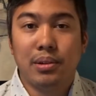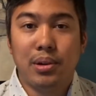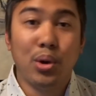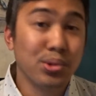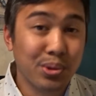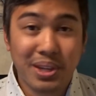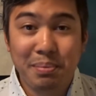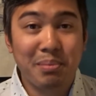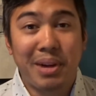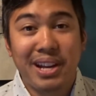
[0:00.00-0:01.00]
Also keep
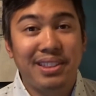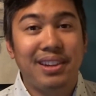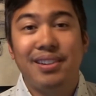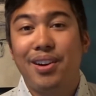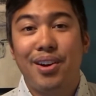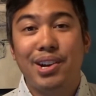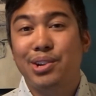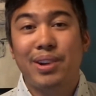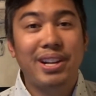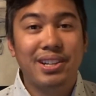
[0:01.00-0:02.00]
in mind, there are
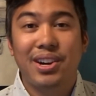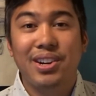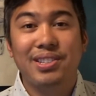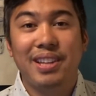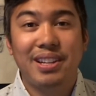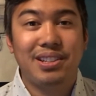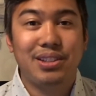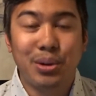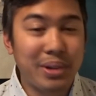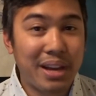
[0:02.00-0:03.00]
credit cards that
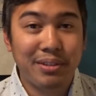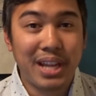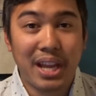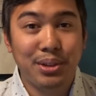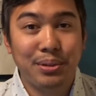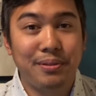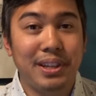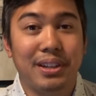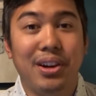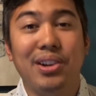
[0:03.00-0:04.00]
don't have an annual fee
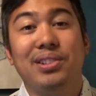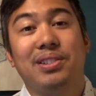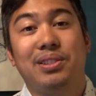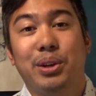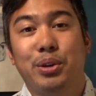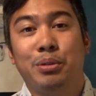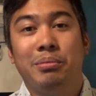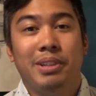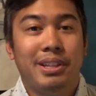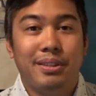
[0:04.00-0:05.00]
at all, so
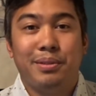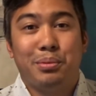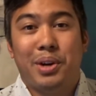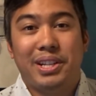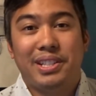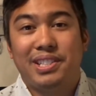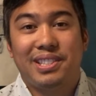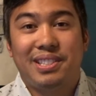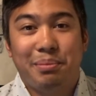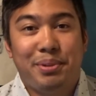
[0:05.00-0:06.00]
if you wanna just
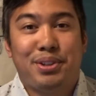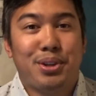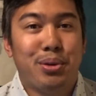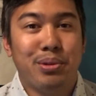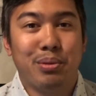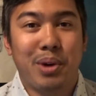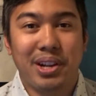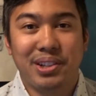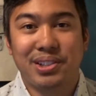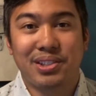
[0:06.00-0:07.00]
dip your toe in the
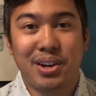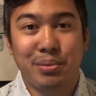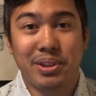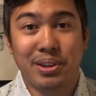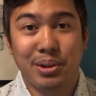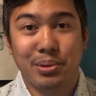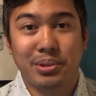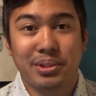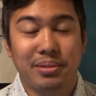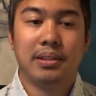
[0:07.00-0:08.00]
water, start with
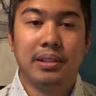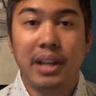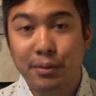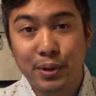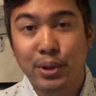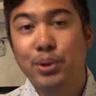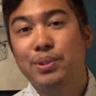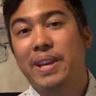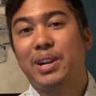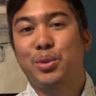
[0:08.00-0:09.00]
those. Now for those
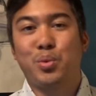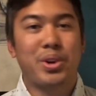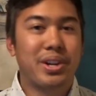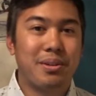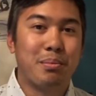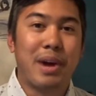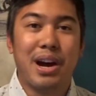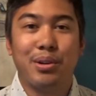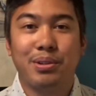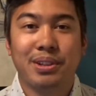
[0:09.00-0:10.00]
that are worried
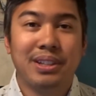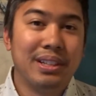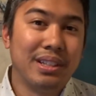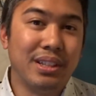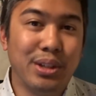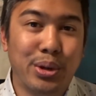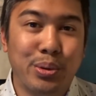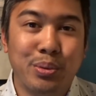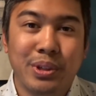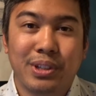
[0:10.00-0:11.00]
about, you
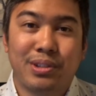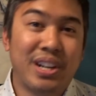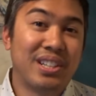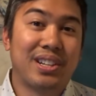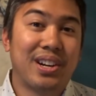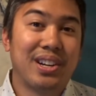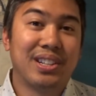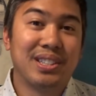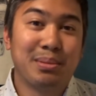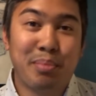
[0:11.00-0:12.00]
know, credit
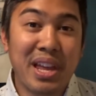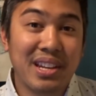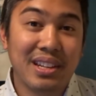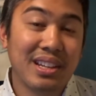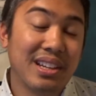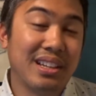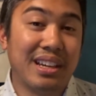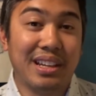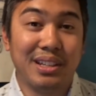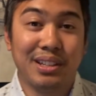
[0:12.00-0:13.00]
card spending
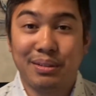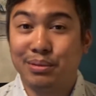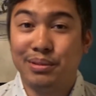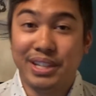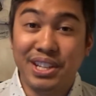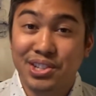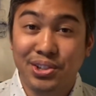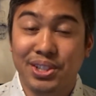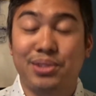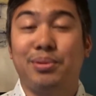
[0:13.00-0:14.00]
and
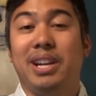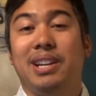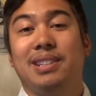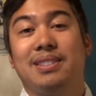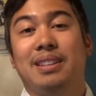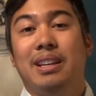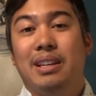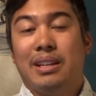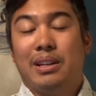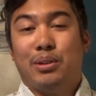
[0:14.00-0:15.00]
interest rates,
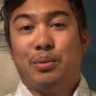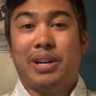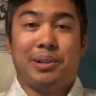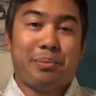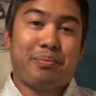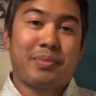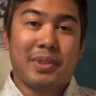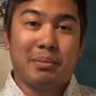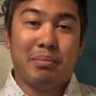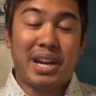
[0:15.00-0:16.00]
well,
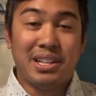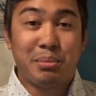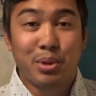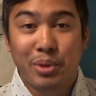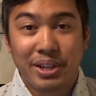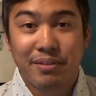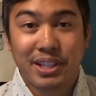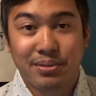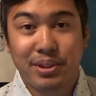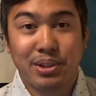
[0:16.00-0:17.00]
my number one
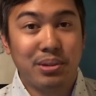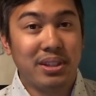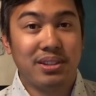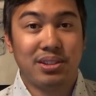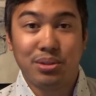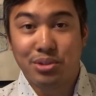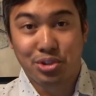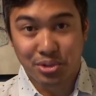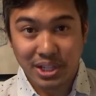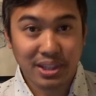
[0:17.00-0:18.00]
advice for you is to
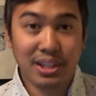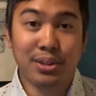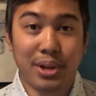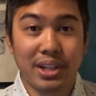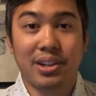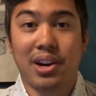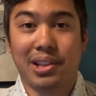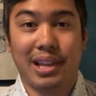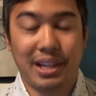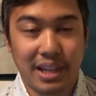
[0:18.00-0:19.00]
treat the credit card
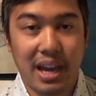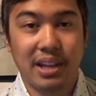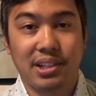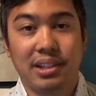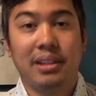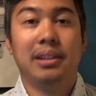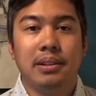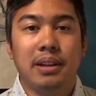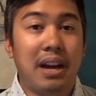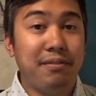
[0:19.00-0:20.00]
like cash.
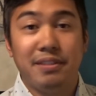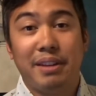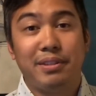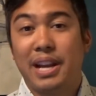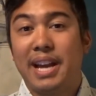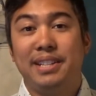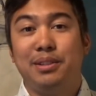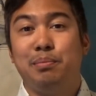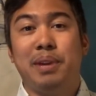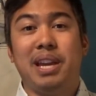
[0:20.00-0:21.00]
I've never had to
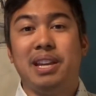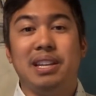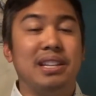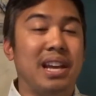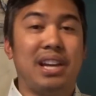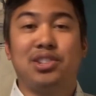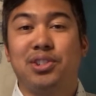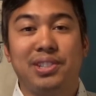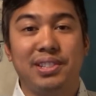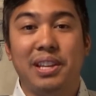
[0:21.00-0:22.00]
pay an extra
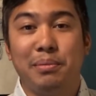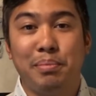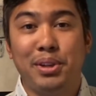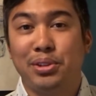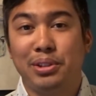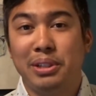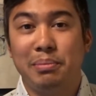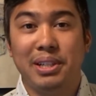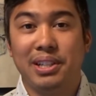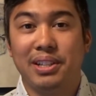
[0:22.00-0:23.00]
cent purely
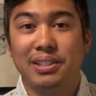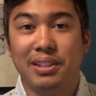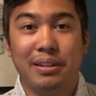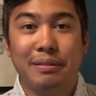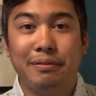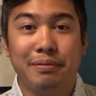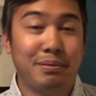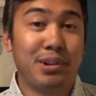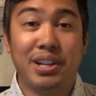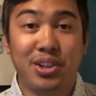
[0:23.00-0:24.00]
because of
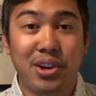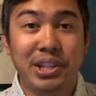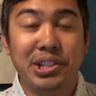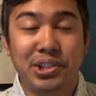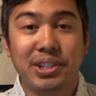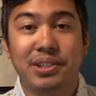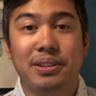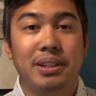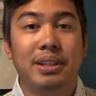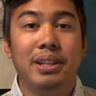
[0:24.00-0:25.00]
credit card
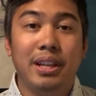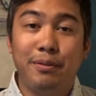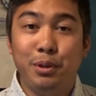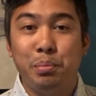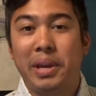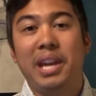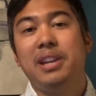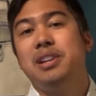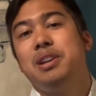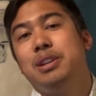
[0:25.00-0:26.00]
interest. If you
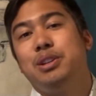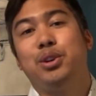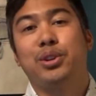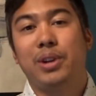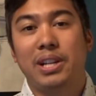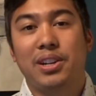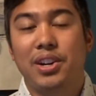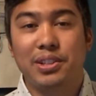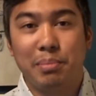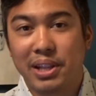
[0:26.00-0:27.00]
pay your credit
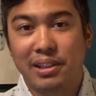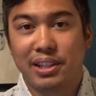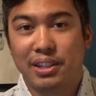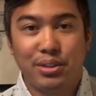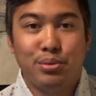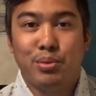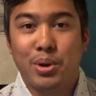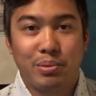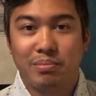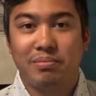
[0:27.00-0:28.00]
cards monthly, you
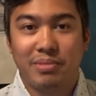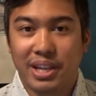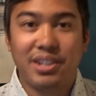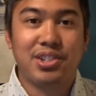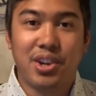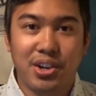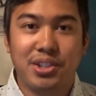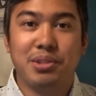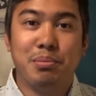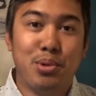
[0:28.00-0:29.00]
won't get
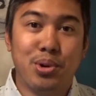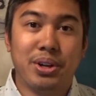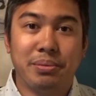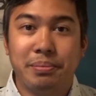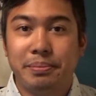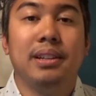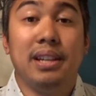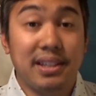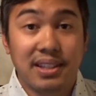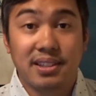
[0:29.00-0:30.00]
charged more.
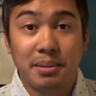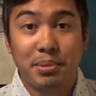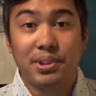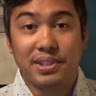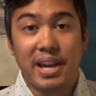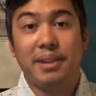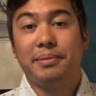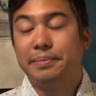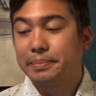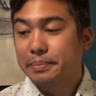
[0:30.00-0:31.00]
It's as simple as that.
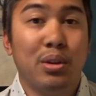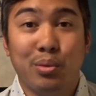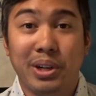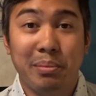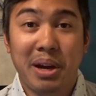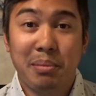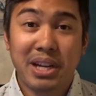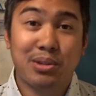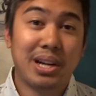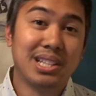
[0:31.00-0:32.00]
What about my
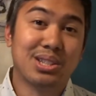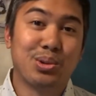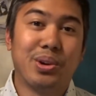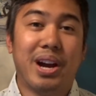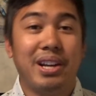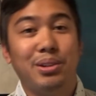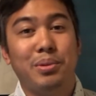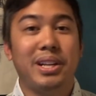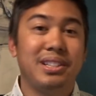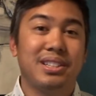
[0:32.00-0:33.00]
credit score? I don't
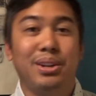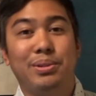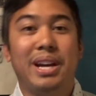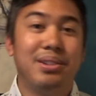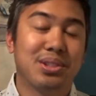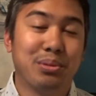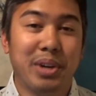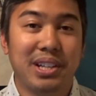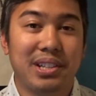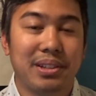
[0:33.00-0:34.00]
want it to go down so
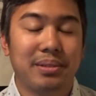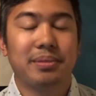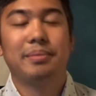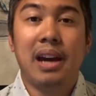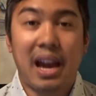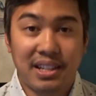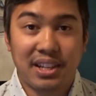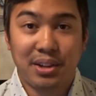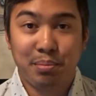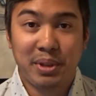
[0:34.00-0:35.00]
much. I
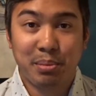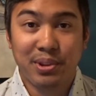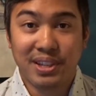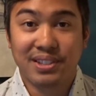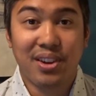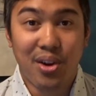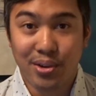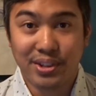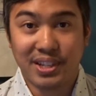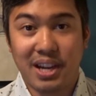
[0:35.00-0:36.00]
tell people this all
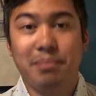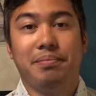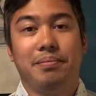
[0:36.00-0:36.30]
the time.